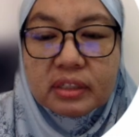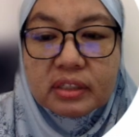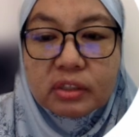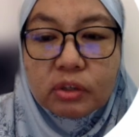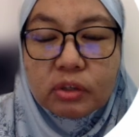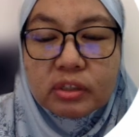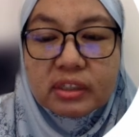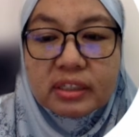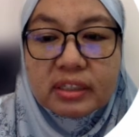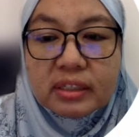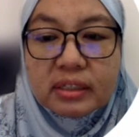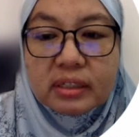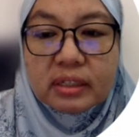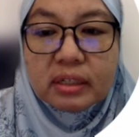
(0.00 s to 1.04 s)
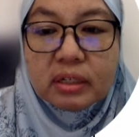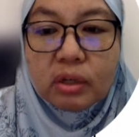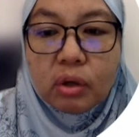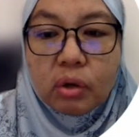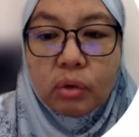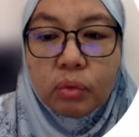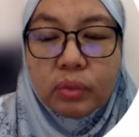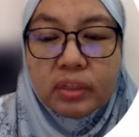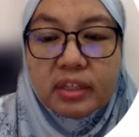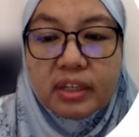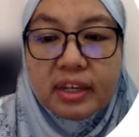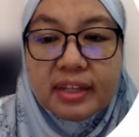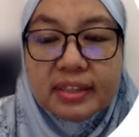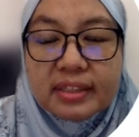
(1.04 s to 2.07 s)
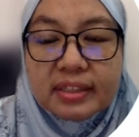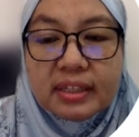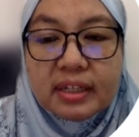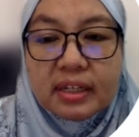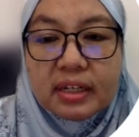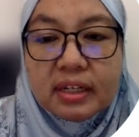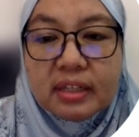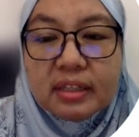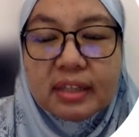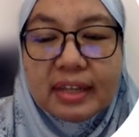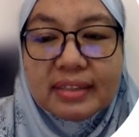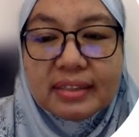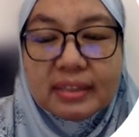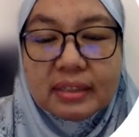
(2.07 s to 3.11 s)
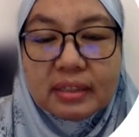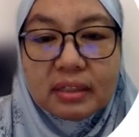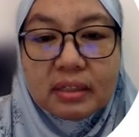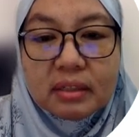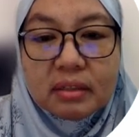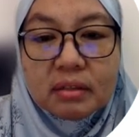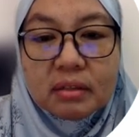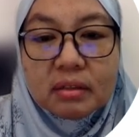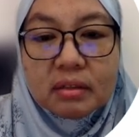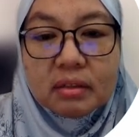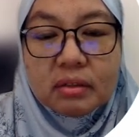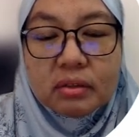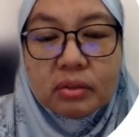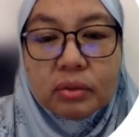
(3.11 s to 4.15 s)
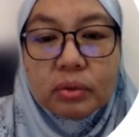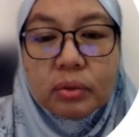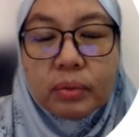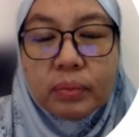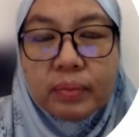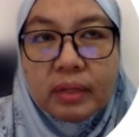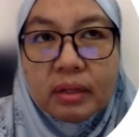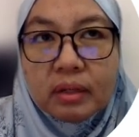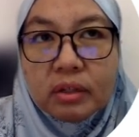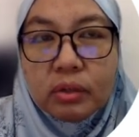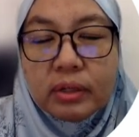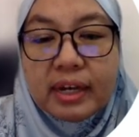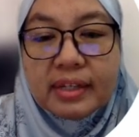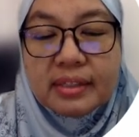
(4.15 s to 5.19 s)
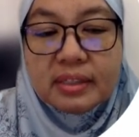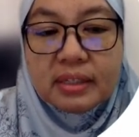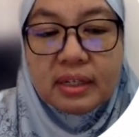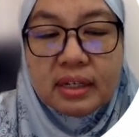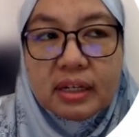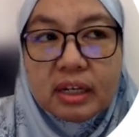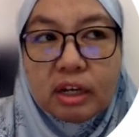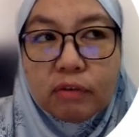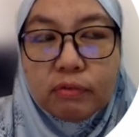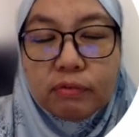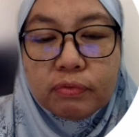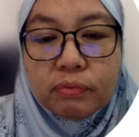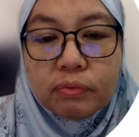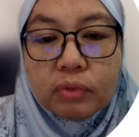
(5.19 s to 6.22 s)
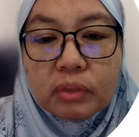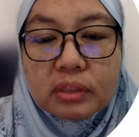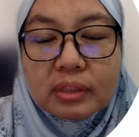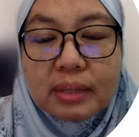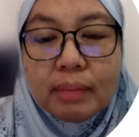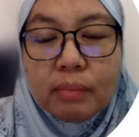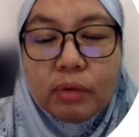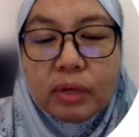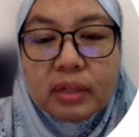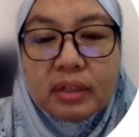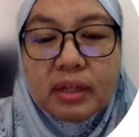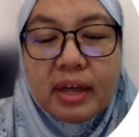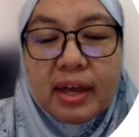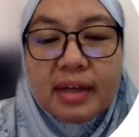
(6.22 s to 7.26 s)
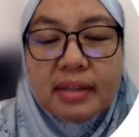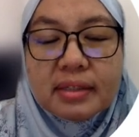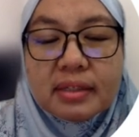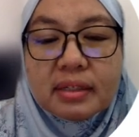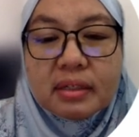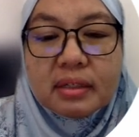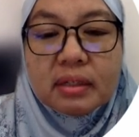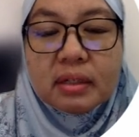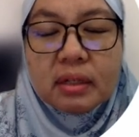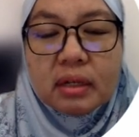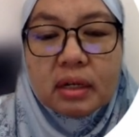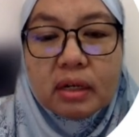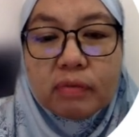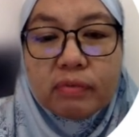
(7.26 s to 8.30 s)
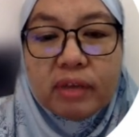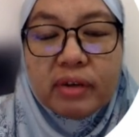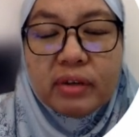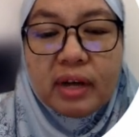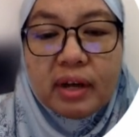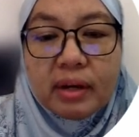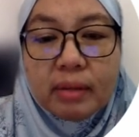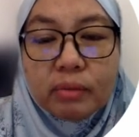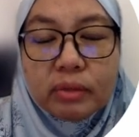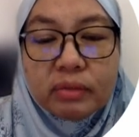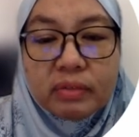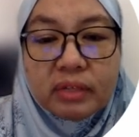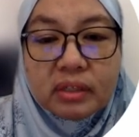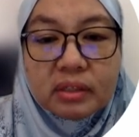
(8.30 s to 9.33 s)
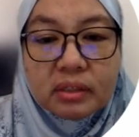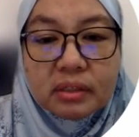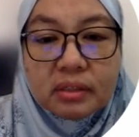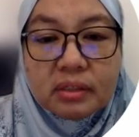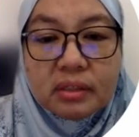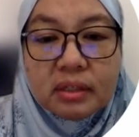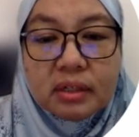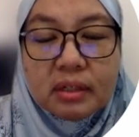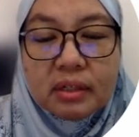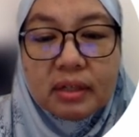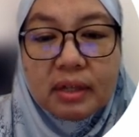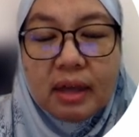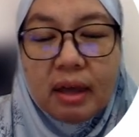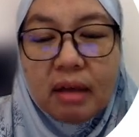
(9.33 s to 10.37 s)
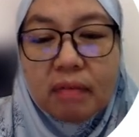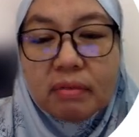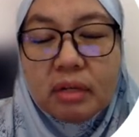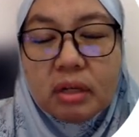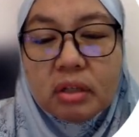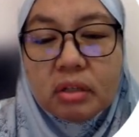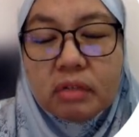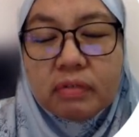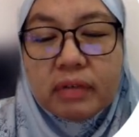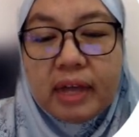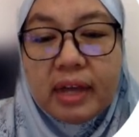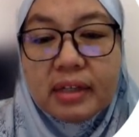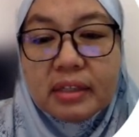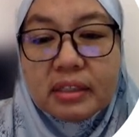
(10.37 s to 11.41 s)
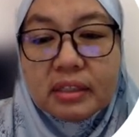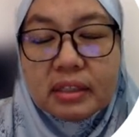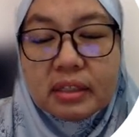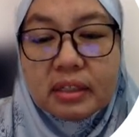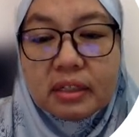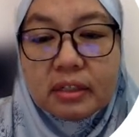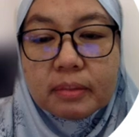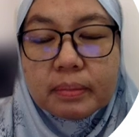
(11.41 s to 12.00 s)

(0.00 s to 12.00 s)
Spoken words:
is considered along with its intensity. So you can see if someone has a very high motivation, they have a lot of energy in it.